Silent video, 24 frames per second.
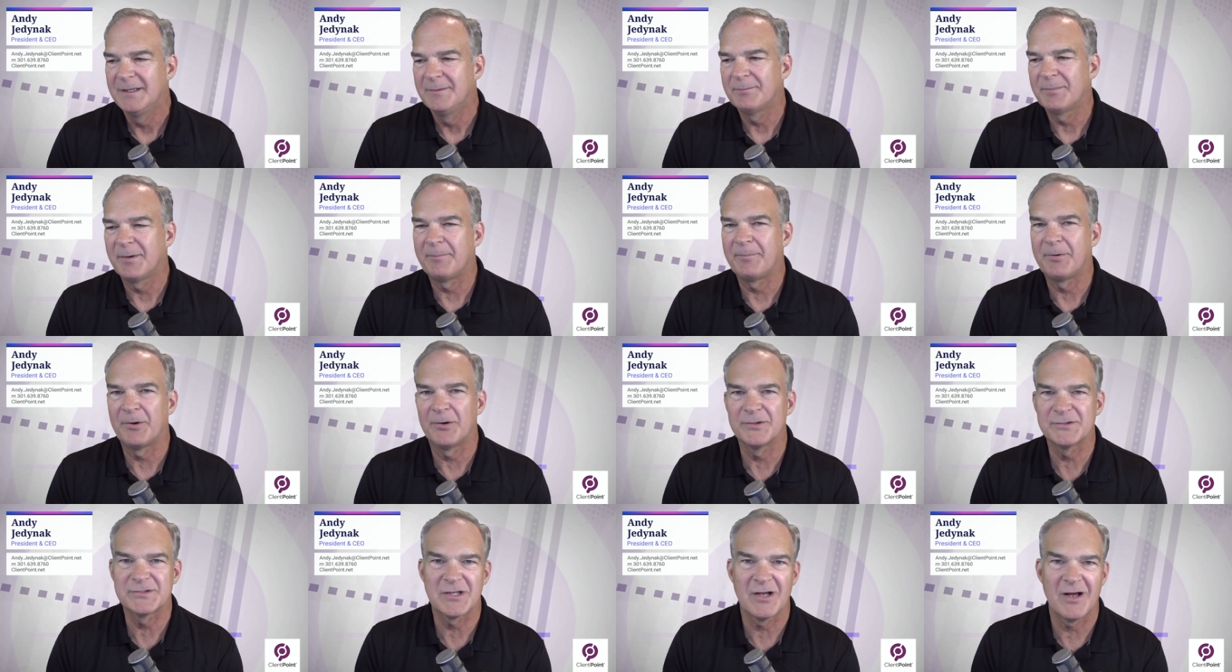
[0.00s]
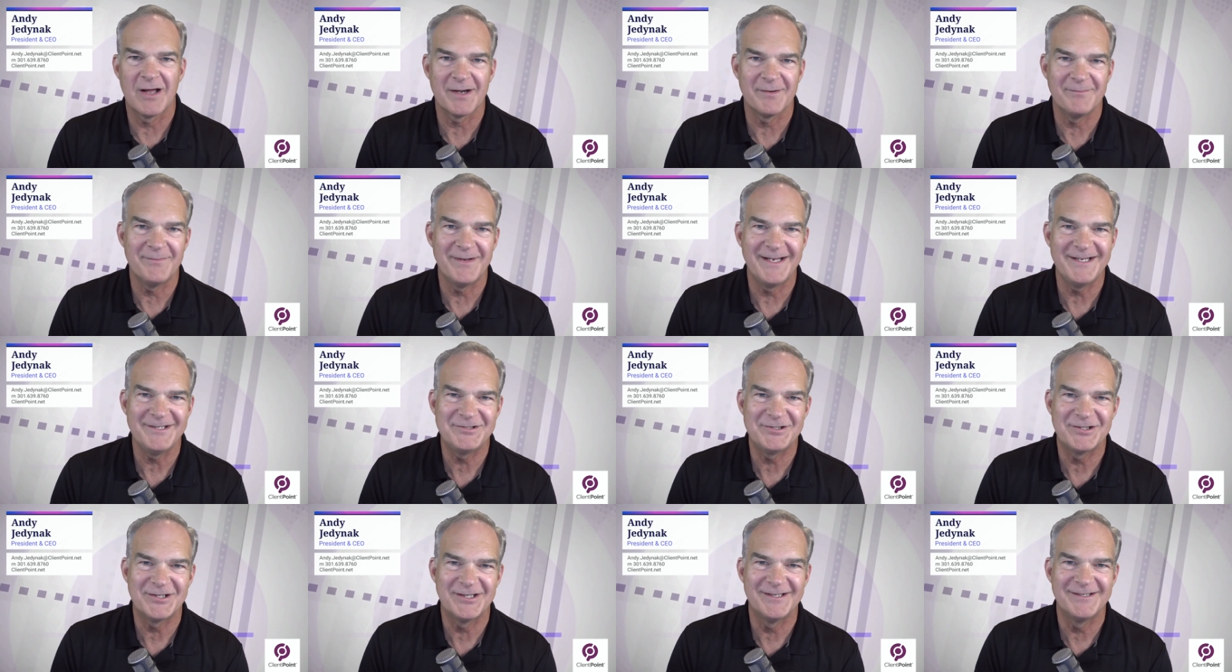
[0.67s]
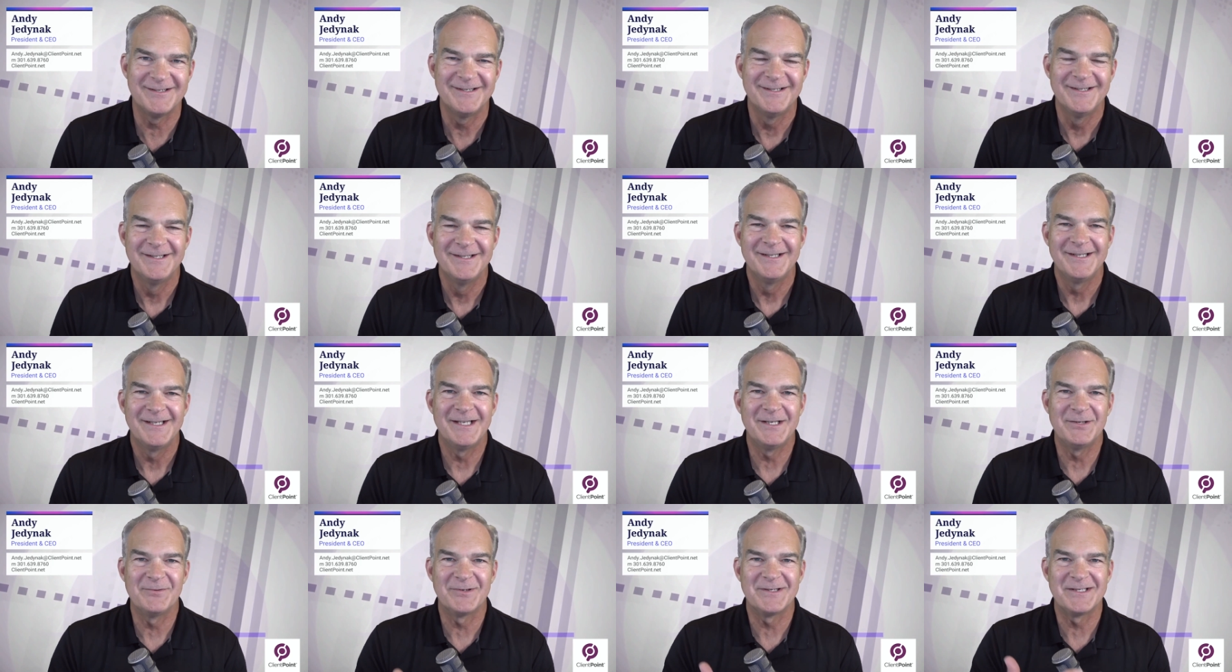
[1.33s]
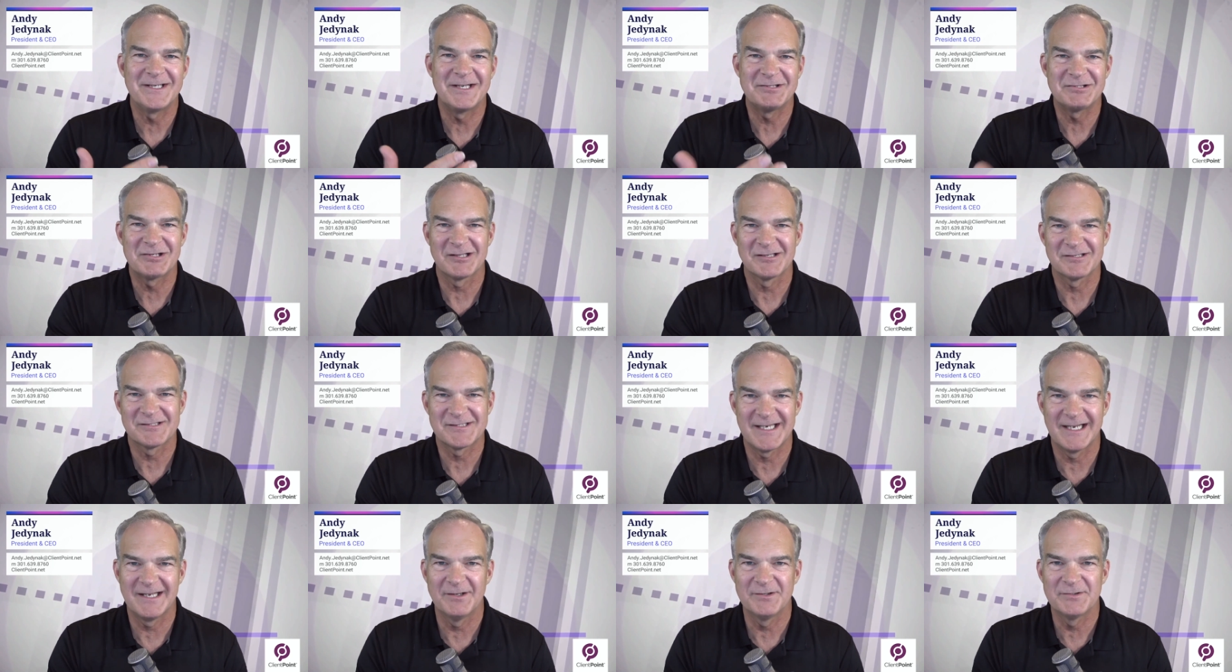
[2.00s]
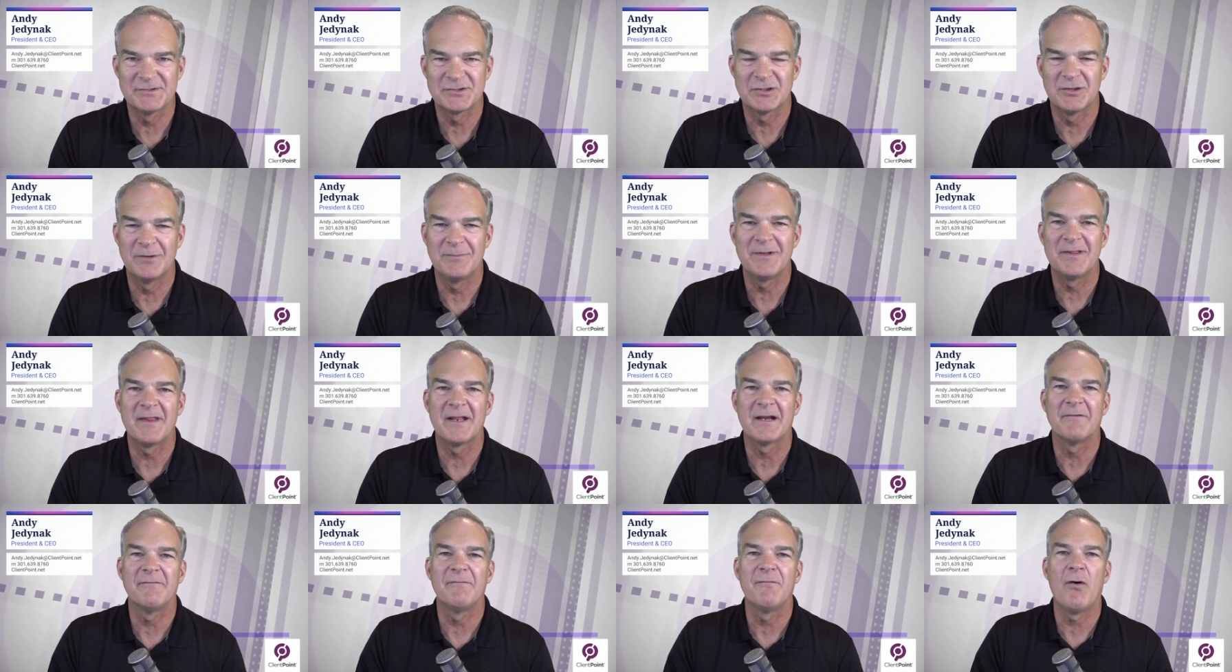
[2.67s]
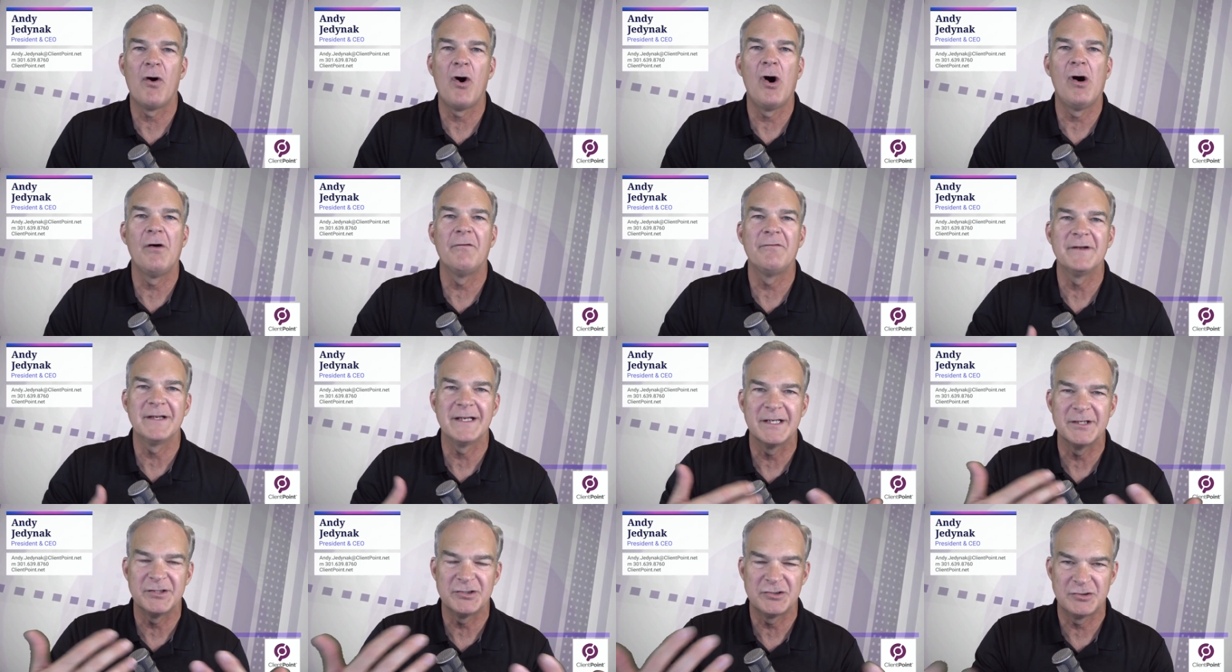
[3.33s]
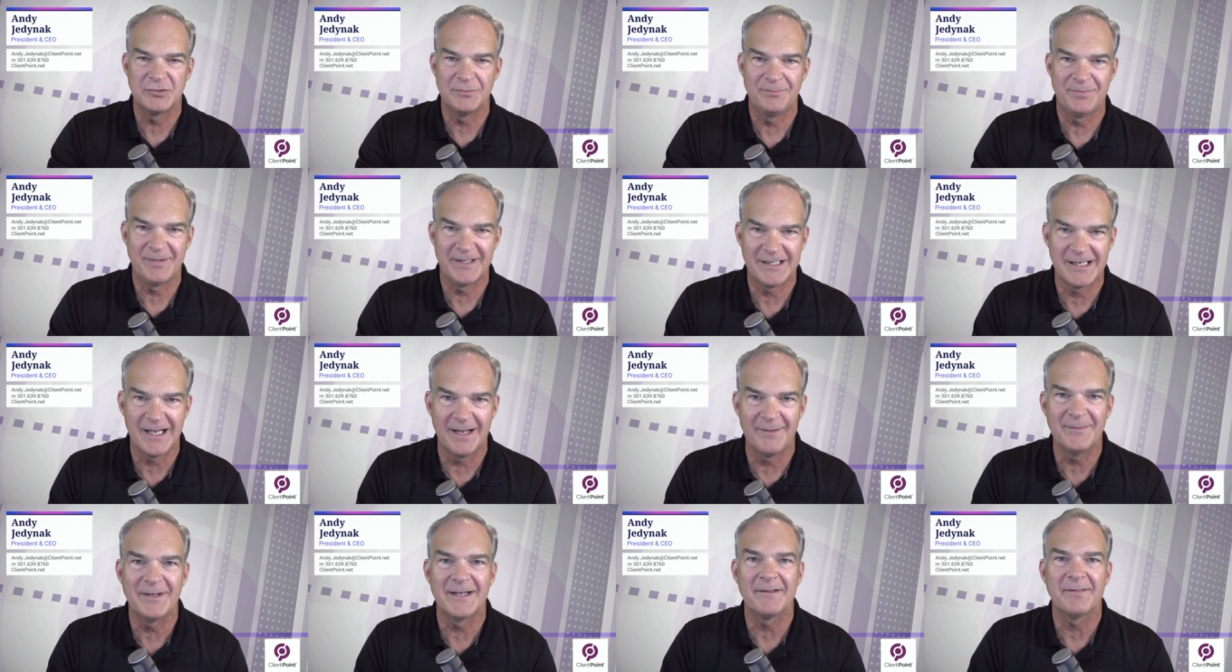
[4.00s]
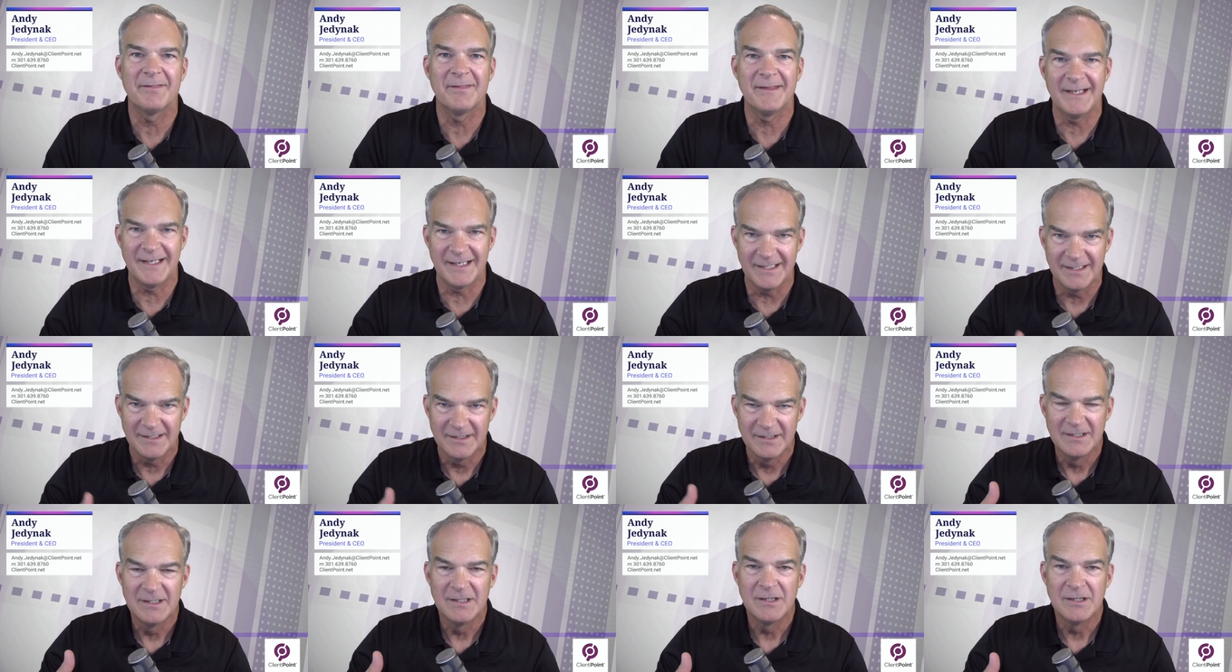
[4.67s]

proposal automation into a digital sales room and then evolving into becoming the